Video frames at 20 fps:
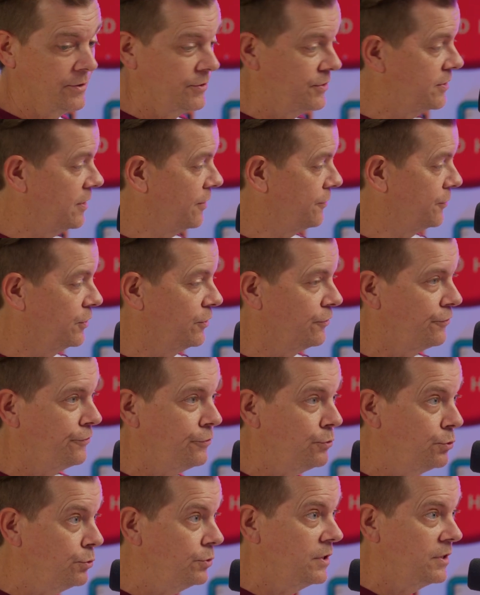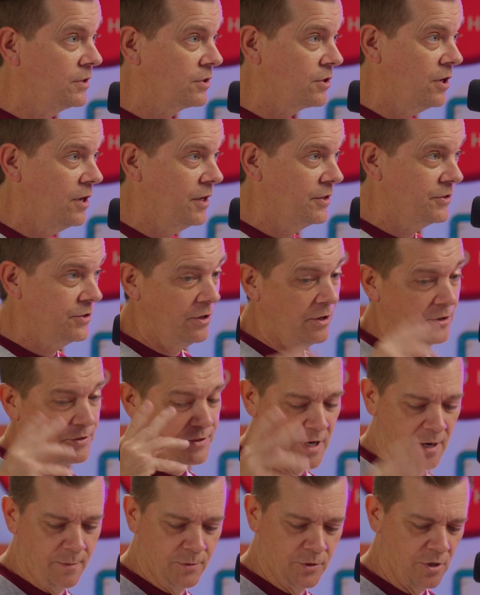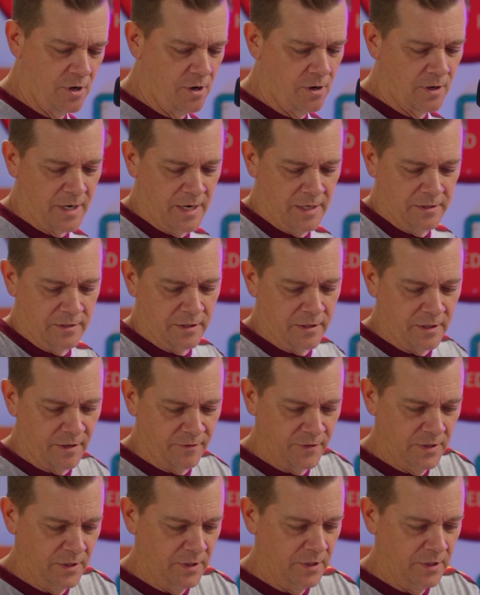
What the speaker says: there's stuff in the food that's causing Alzheimer's, all kinds of stuff.